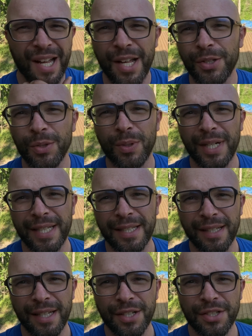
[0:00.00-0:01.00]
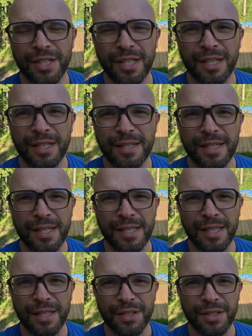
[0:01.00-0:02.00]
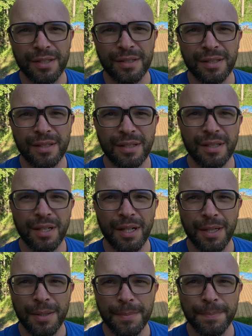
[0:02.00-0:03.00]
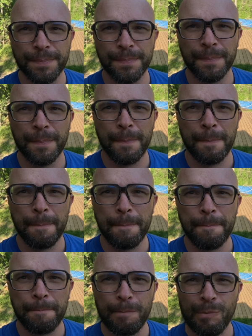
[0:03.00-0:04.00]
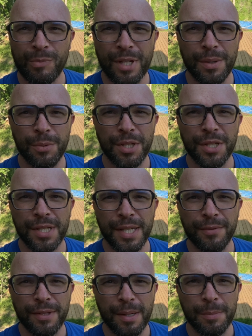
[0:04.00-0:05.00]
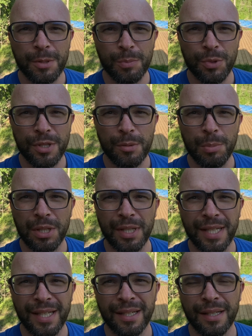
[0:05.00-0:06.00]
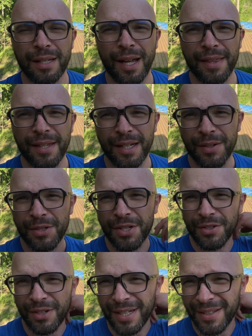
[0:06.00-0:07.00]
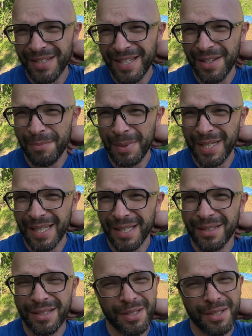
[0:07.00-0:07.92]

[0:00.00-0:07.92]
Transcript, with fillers: I don't know why I did that. I should have done 16 inches. Um, it would have just given that much more stability. I think I was just trying to save money.